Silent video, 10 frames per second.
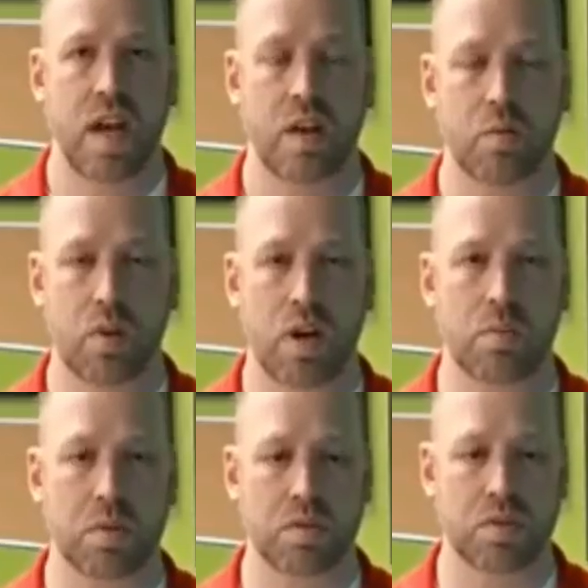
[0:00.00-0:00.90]
and we're
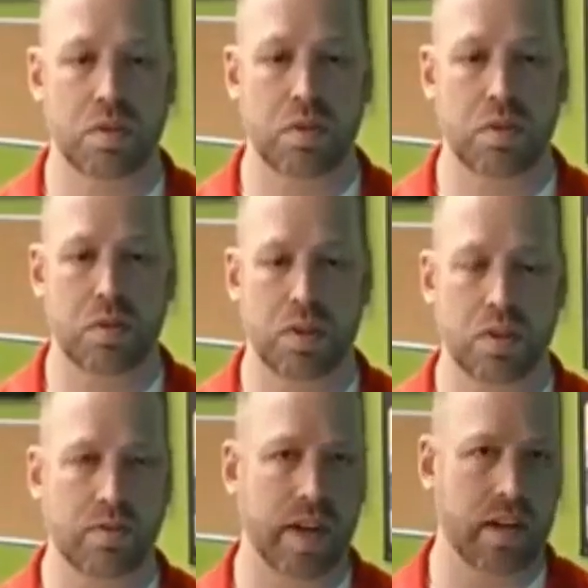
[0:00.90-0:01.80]
able to, you
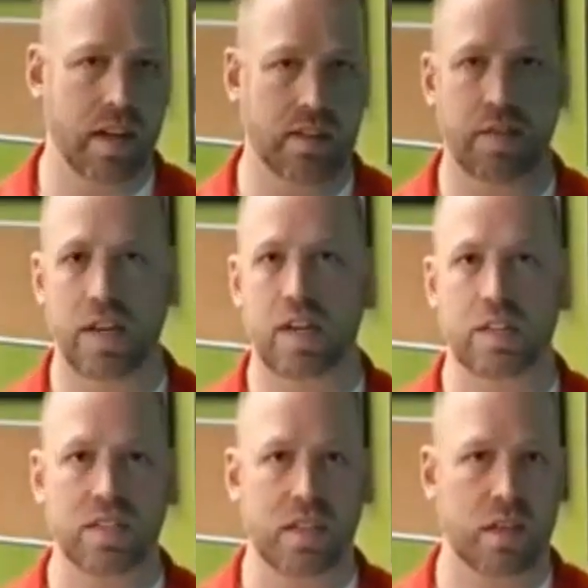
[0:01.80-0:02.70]
know, finalize financing